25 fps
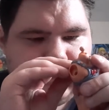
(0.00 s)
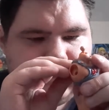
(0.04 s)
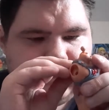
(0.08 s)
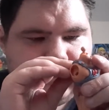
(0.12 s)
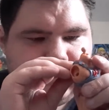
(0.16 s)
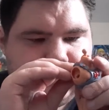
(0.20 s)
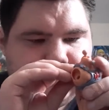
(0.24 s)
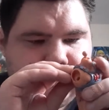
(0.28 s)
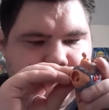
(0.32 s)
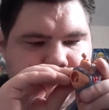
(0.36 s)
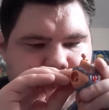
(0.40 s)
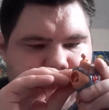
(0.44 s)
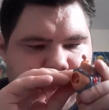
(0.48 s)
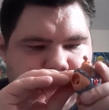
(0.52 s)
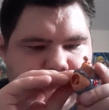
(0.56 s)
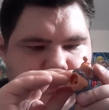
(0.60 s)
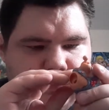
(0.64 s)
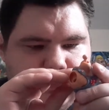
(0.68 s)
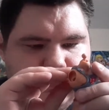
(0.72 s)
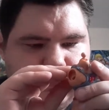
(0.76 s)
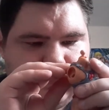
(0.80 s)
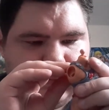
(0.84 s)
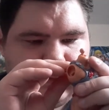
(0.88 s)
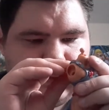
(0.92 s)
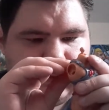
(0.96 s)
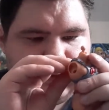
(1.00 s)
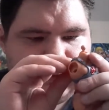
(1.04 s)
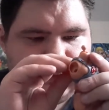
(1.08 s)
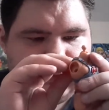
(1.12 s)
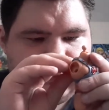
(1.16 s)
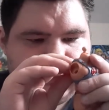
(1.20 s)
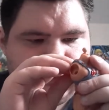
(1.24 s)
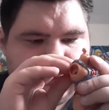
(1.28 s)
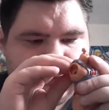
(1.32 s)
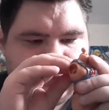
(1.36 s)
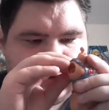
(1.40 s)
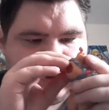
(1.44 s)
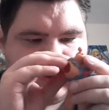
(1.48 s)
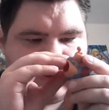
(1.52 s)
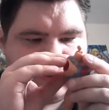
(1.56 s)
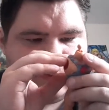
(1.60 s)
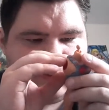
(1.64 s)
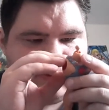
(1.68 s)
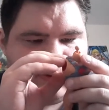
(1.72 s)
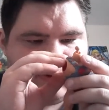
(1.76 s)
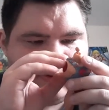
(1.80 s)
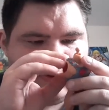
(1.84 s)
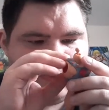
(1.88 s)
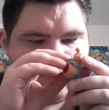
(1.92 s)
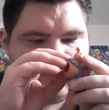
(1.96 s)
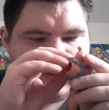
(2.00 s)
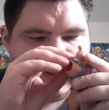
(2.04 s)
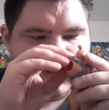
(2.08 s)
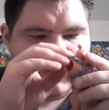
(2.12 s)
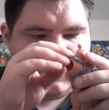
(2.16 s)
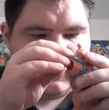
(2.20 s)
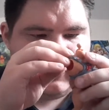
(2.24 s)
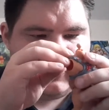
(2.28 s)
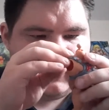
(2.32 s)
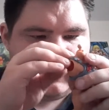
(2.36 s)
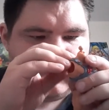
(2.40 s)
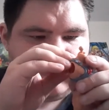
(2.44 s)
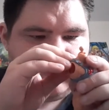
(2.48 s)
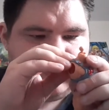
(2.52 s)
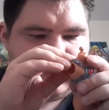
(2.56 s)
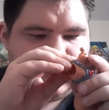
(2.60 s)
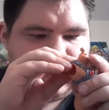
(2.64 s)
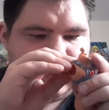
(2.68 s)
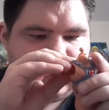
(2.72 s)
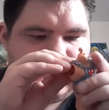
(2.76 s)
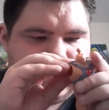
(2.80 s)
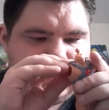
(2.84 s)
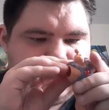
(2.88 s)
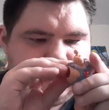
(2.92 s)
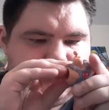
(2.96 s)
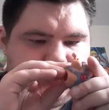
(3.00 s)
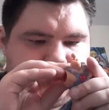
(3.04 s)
If it will work with me, come on.